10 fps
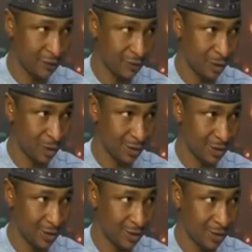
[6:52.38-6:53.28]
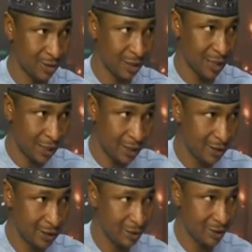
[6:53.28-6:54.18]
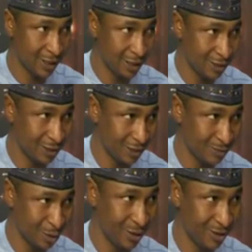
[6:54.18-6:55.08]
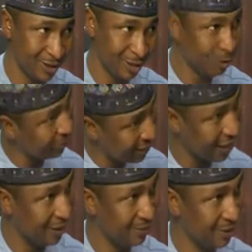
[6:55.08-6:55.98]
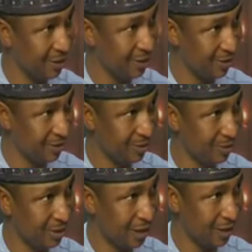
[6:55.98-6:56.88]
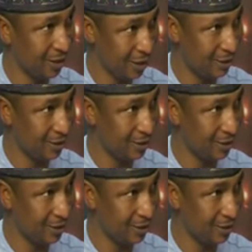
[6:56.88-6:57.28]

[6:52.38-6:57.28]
you forgotten that INEC did not get money in good time? You know, okay, uh, in yes,